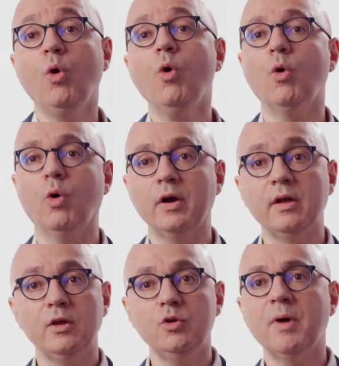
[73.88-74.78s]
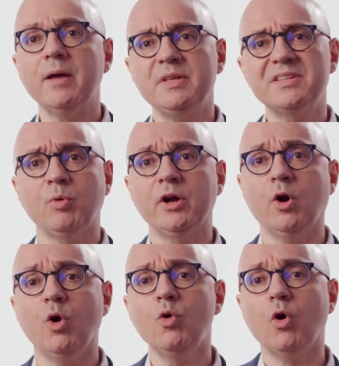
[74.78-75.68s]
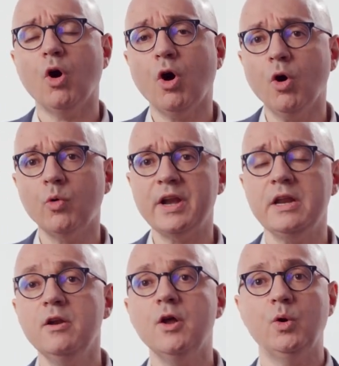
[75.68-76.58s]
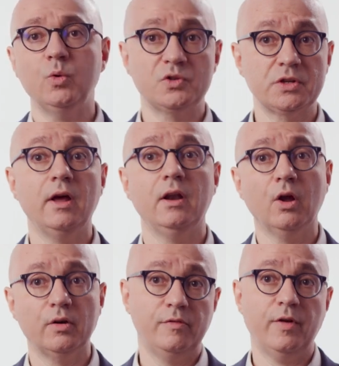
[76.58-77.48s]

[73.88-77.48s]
Or you might be someone who already knows a lot of